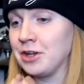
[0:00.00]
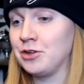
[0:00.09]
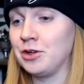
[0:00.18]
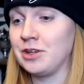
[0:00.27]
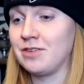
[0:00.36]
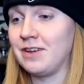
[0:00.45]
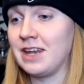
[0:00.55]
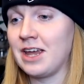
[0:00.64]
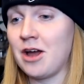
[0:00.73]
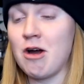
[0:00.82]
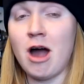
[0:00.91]
I'm going to do this
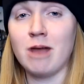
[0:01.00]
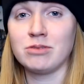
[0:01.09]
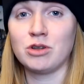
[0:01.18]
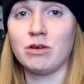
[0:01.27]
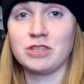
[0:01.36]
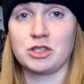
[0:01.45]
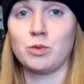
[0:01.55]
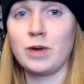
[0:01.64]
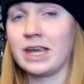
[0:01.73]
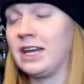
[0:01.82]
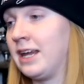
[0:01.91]
video. I'm sort of just
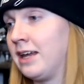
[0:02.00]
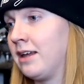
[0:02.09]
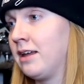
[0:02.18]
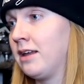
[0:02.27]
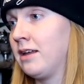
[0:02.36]
winging it,